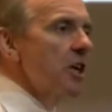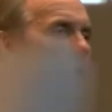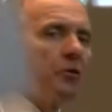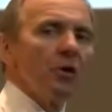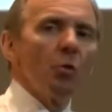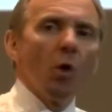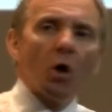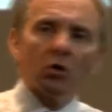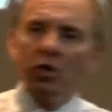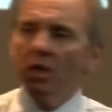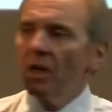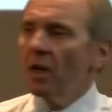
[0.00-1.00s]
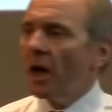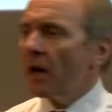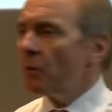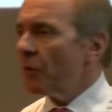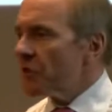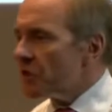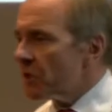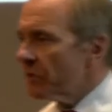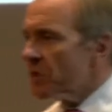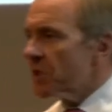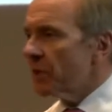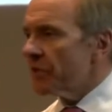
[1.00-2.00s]
can own the what. I want the
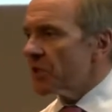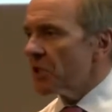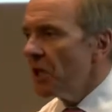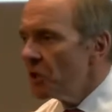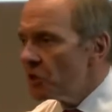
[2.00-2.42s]
civil service